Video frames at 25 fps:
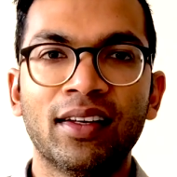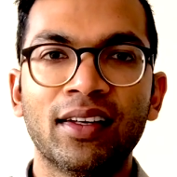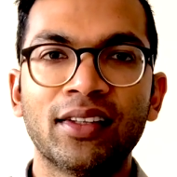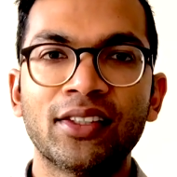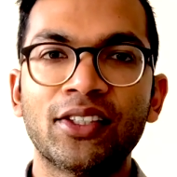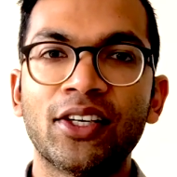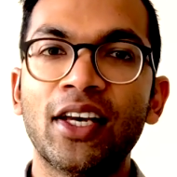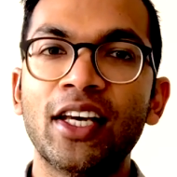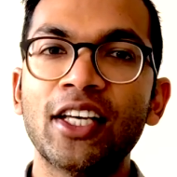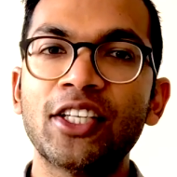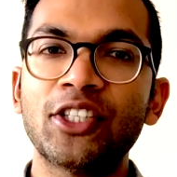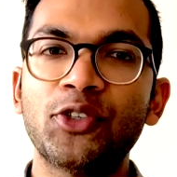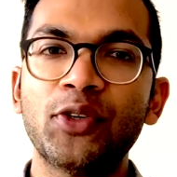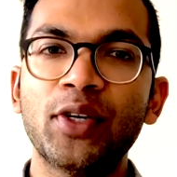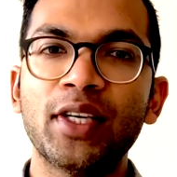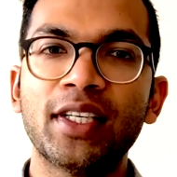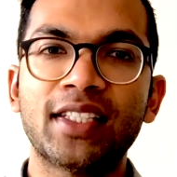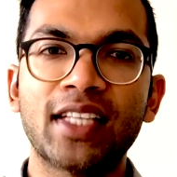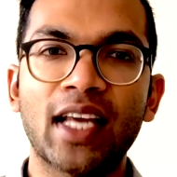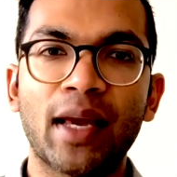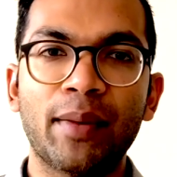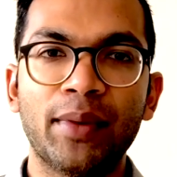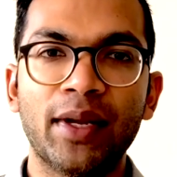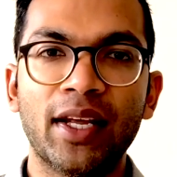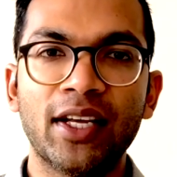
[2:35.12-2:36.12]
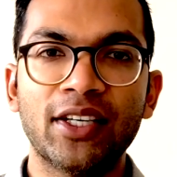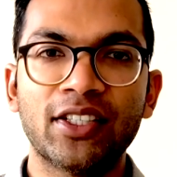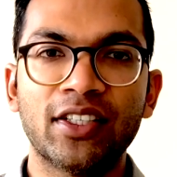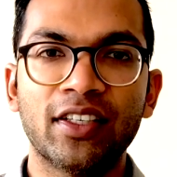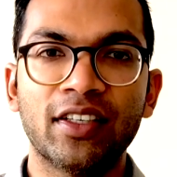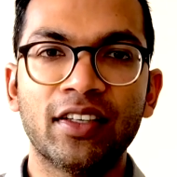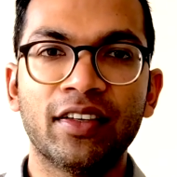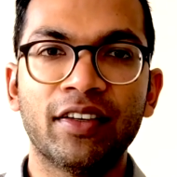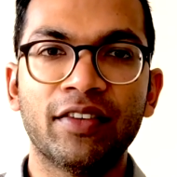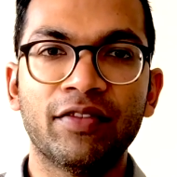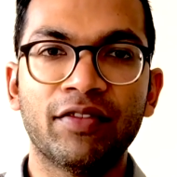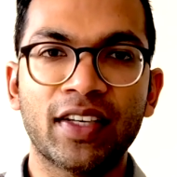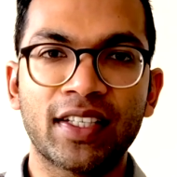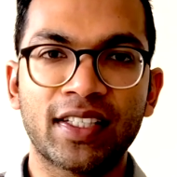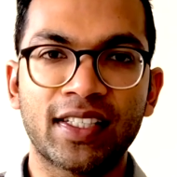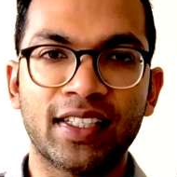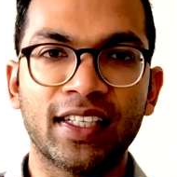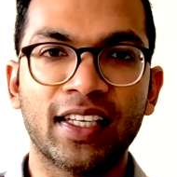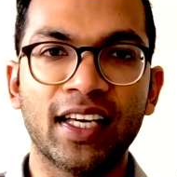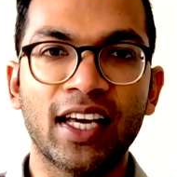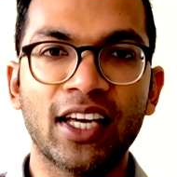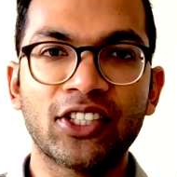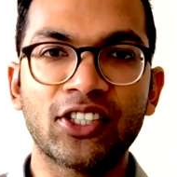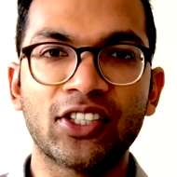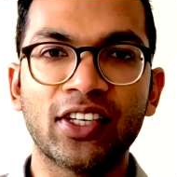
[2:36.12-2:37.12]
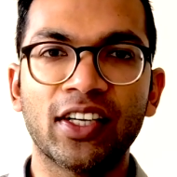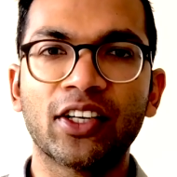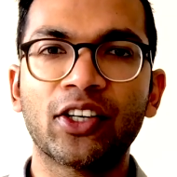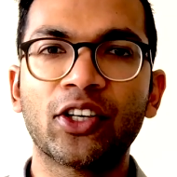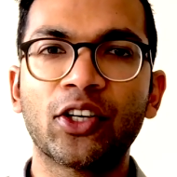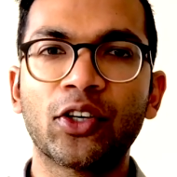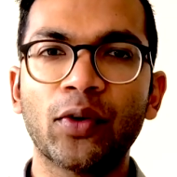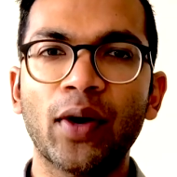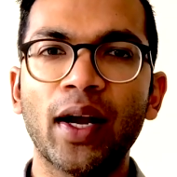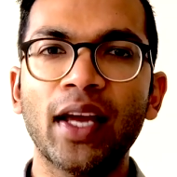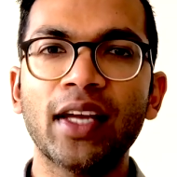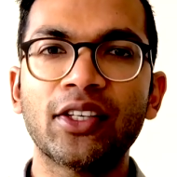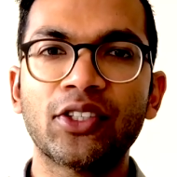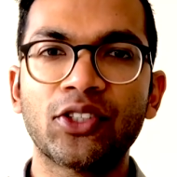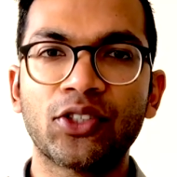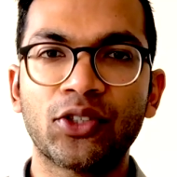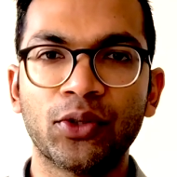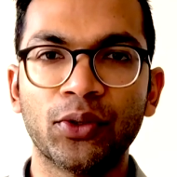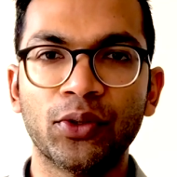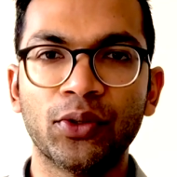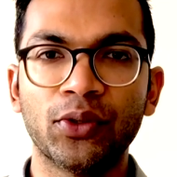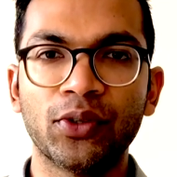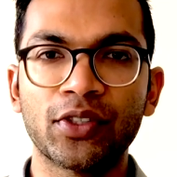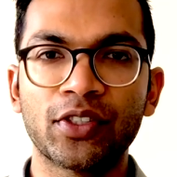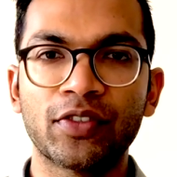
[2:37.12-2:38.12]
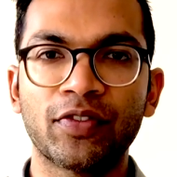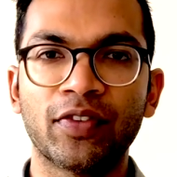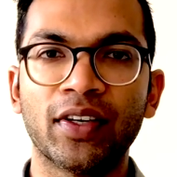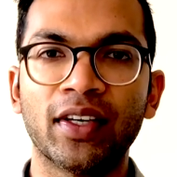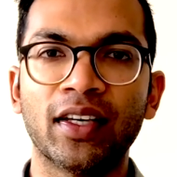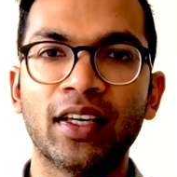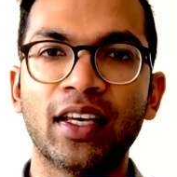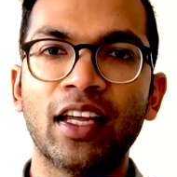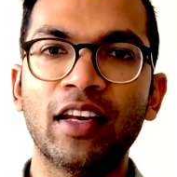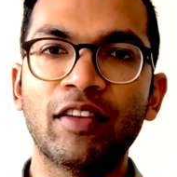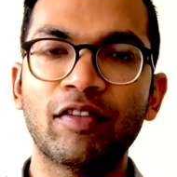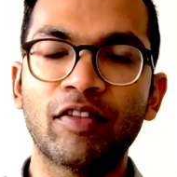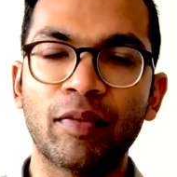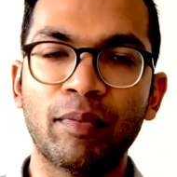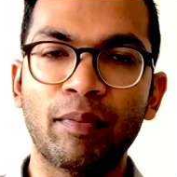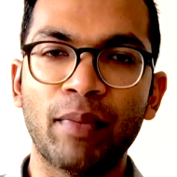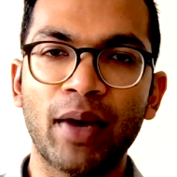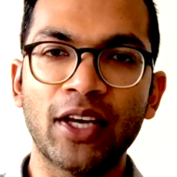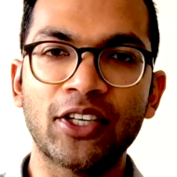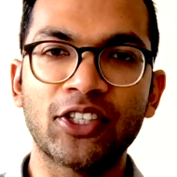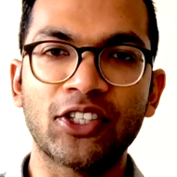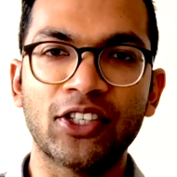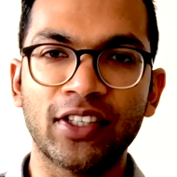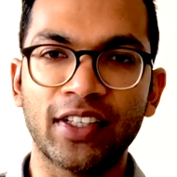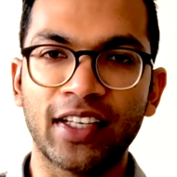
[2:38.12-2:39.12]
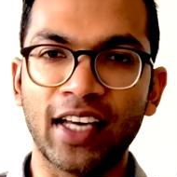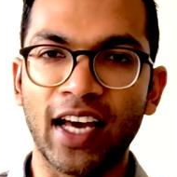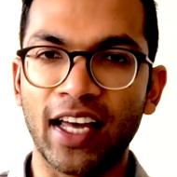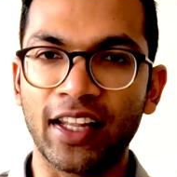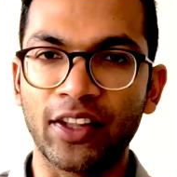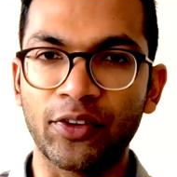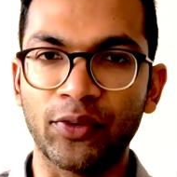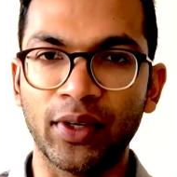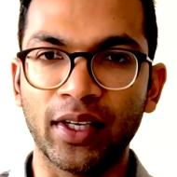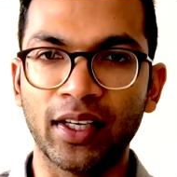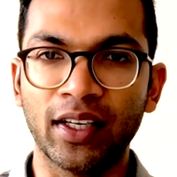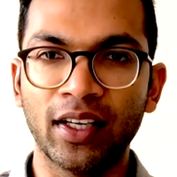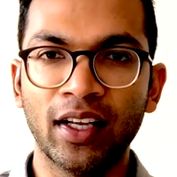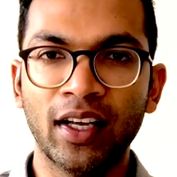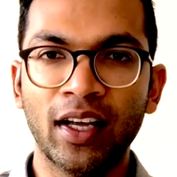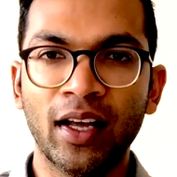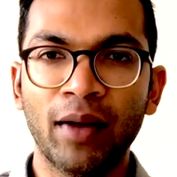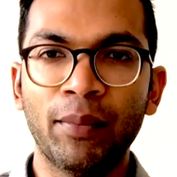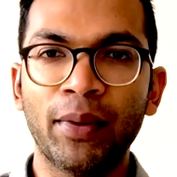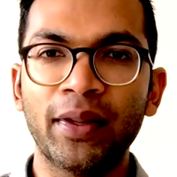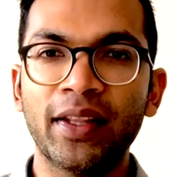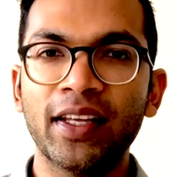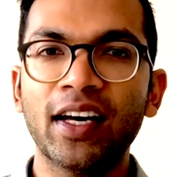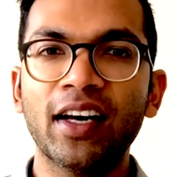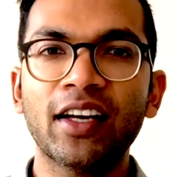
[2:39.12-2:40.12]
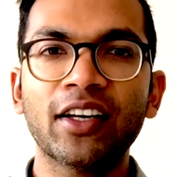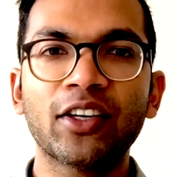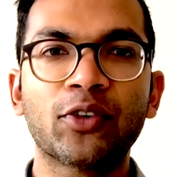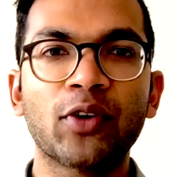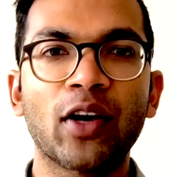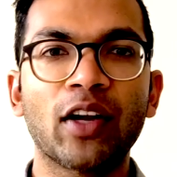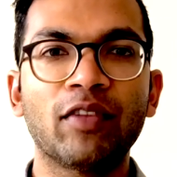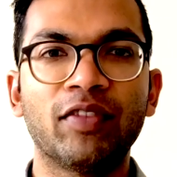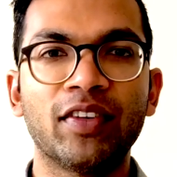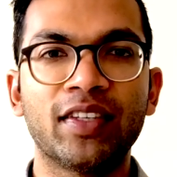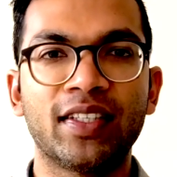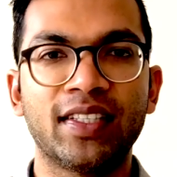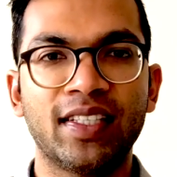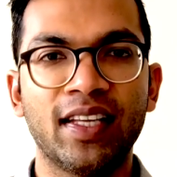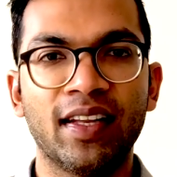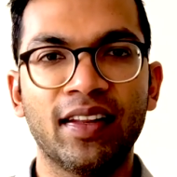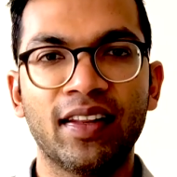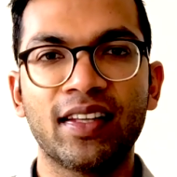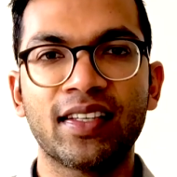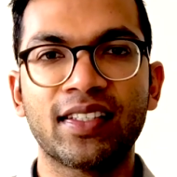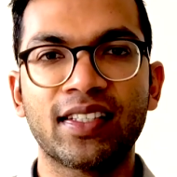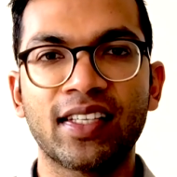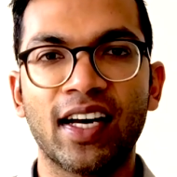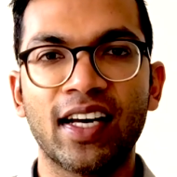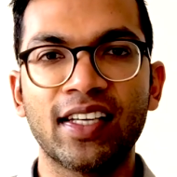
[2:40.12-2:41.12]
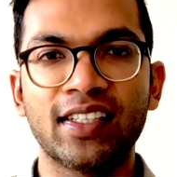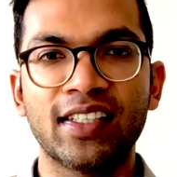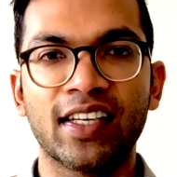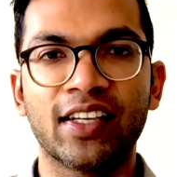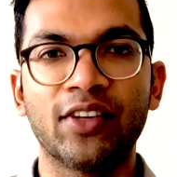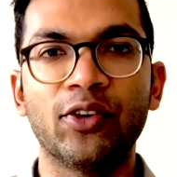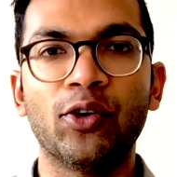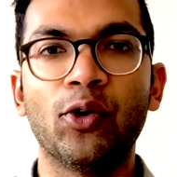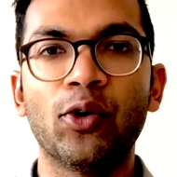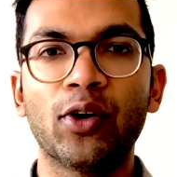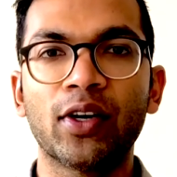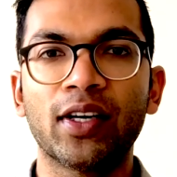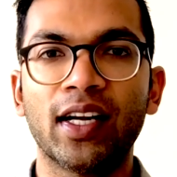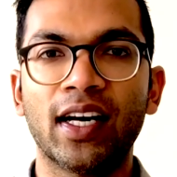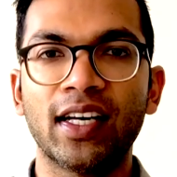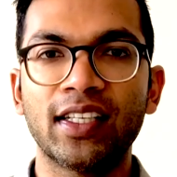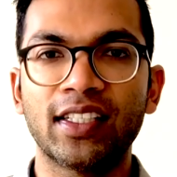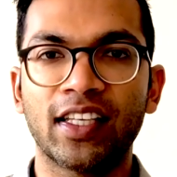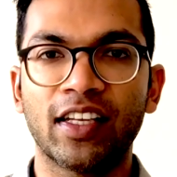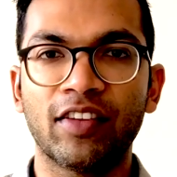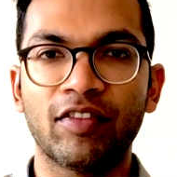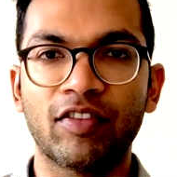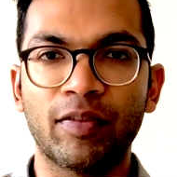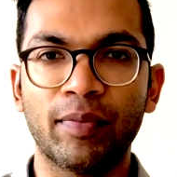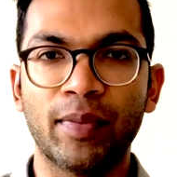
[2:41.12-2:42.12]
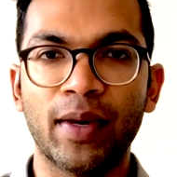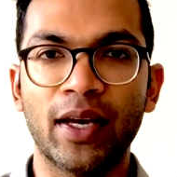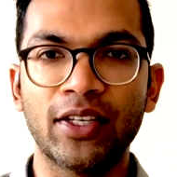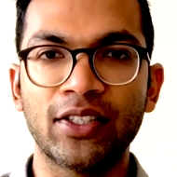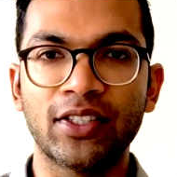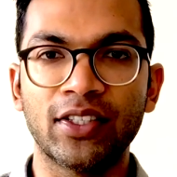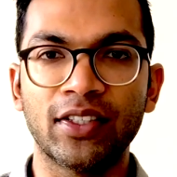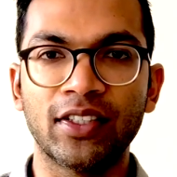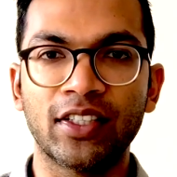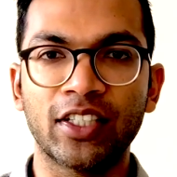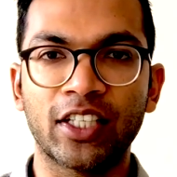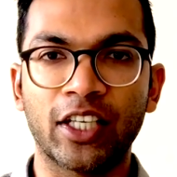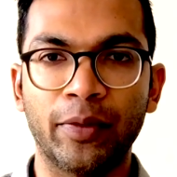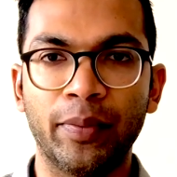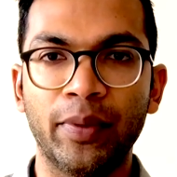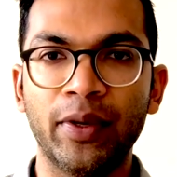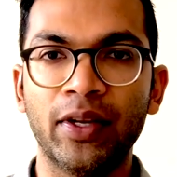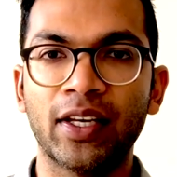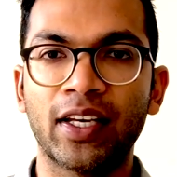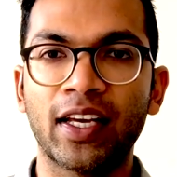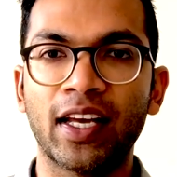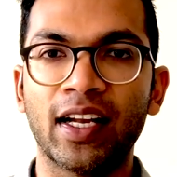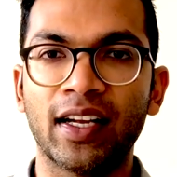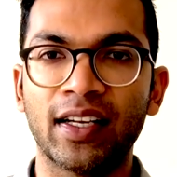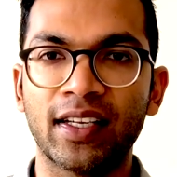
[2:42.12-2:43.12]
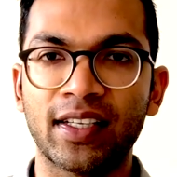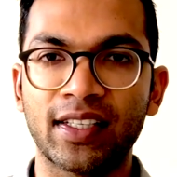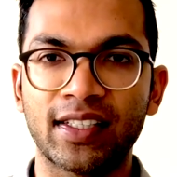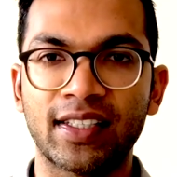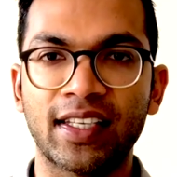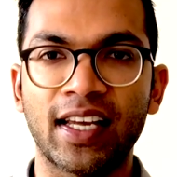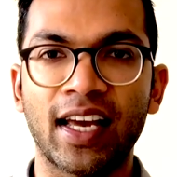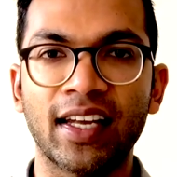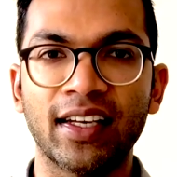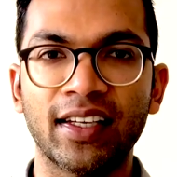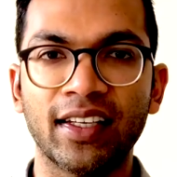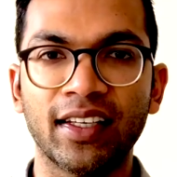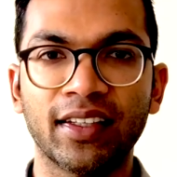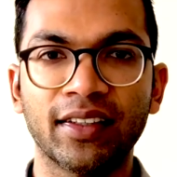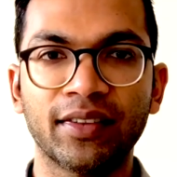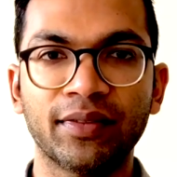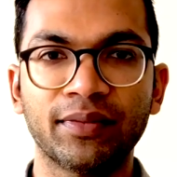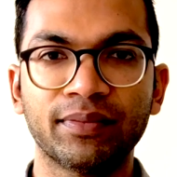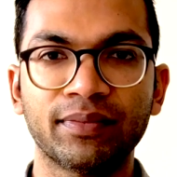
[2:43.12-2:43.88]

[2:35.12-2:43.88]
So history examination and investigation are great tools for information gathering, but they aren't great for synthesizing and organizing information to communicate understanding.